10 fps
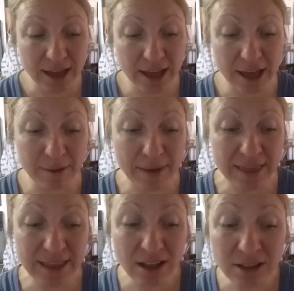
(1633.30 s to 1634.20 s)
Um,
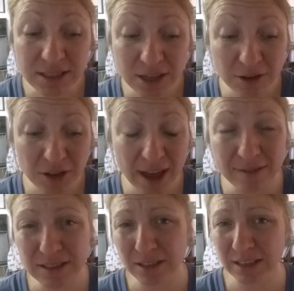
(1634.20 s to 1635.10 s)
and then also you
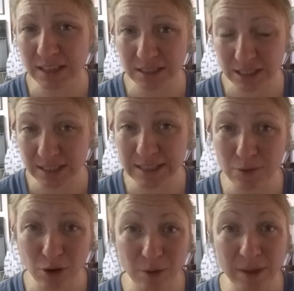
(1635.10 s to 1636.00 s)
have to look into
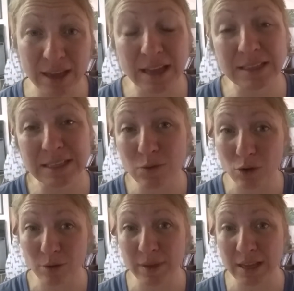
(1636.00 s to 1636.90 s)
deworming, and
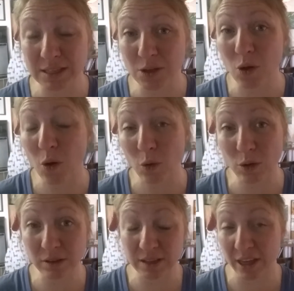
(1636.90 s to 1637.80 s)
deworming is a
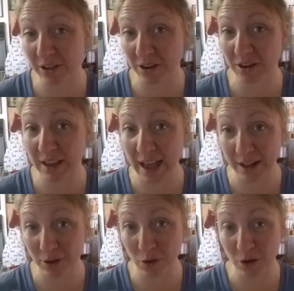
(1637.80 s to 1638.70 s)
whole nother
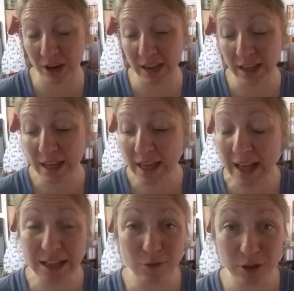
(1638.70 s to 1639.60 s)
category.
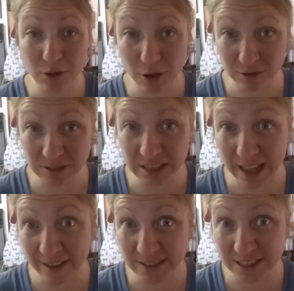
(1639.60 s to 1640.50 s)
Anyone who owns
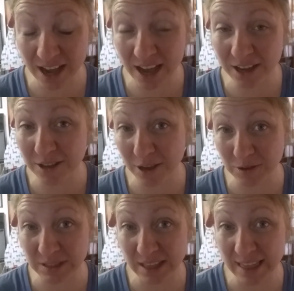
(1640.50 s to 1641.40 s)
livestock
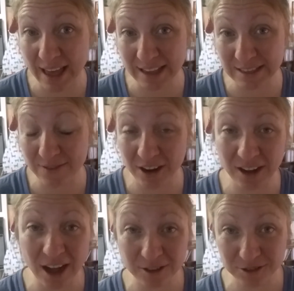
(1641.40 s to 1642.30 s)
knows that that is a very
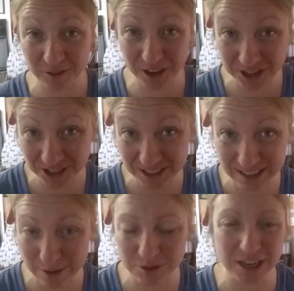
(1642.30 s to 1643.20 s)
controversial
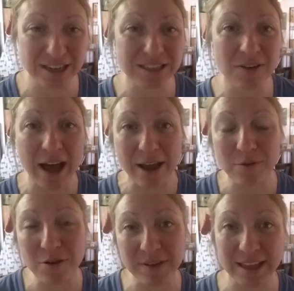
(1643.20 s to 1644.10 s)
subject, so I
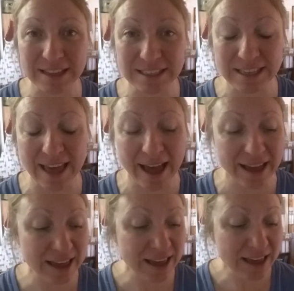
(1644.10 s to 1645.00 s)
won't get into that.